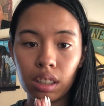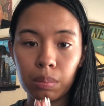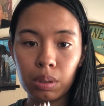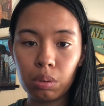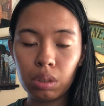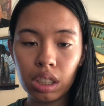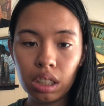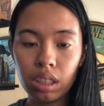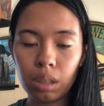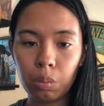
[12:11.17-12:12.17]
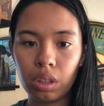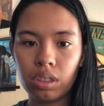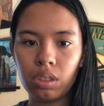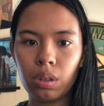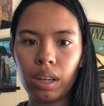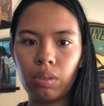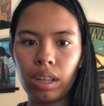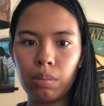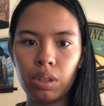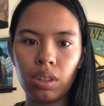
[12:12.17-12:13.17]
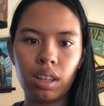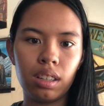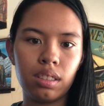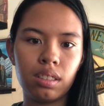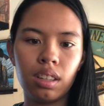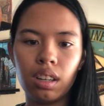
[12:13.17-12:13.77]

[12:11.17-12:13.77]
It's a really good one, so I recommend you guys